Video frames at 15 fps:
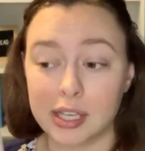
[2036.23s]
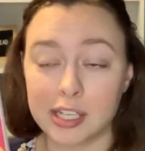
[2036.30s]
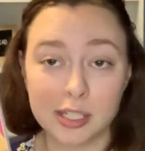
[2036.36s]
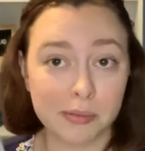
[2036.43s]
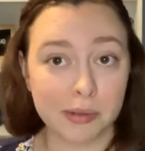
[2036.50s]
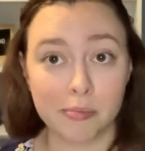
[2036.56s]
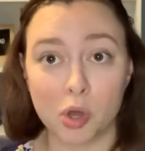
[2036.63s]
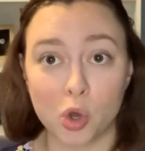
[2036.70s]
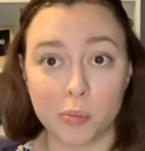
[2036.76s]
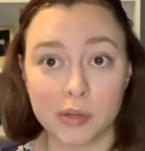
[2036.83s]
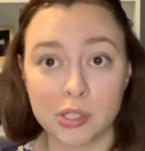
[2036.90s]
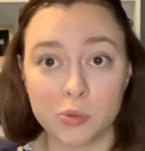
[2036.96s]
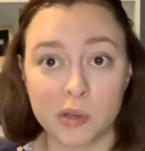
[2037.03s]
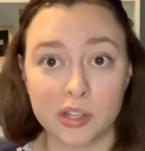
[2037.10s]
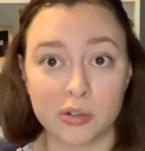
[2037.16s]
intimate
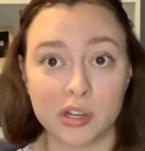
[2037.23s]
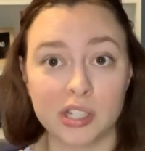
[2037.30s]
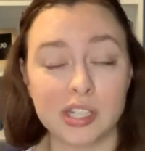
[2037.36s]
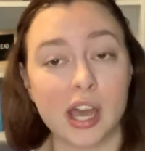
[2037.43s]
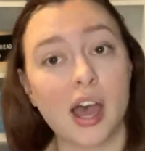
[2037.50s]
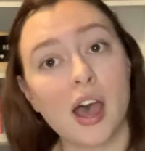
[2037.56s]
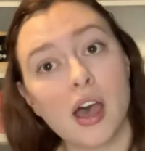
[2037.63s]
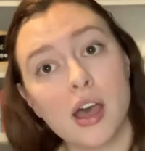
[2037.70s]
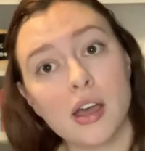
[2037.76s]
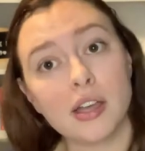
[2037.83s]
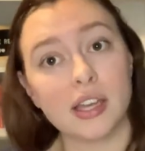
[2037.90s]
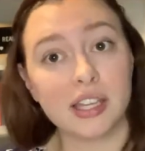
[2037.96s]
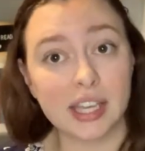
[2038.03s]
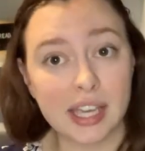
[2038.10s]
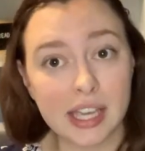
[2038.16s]
moments, whether it's a hug,
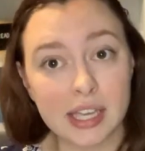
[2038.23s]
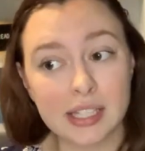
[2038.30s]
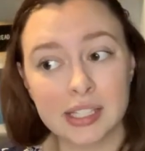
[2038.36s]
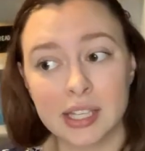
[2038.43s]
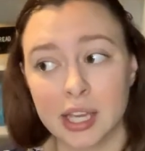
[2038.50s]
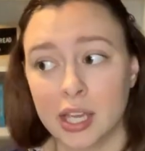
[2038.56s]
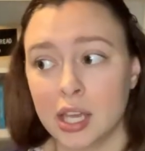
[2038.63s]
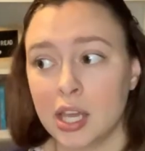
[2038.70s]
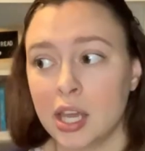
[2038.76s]
a kiss,